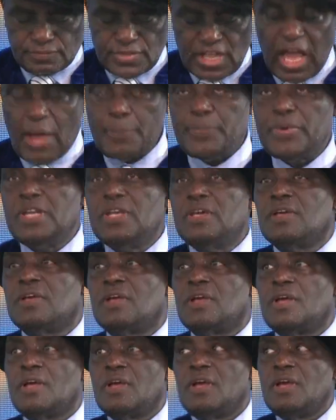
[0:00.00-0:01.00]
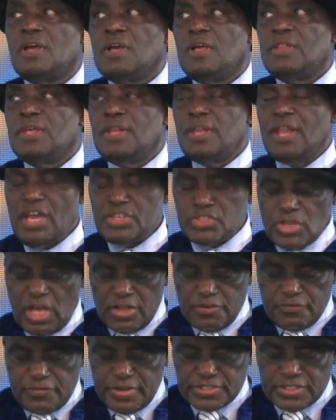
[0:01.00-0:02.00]
Happily, the National
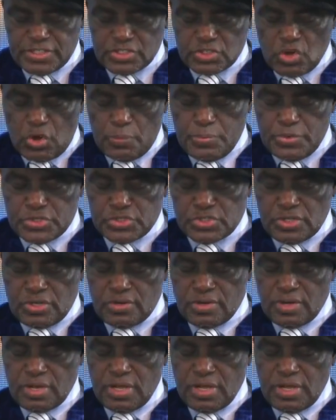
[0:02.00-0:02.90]
Universities Commission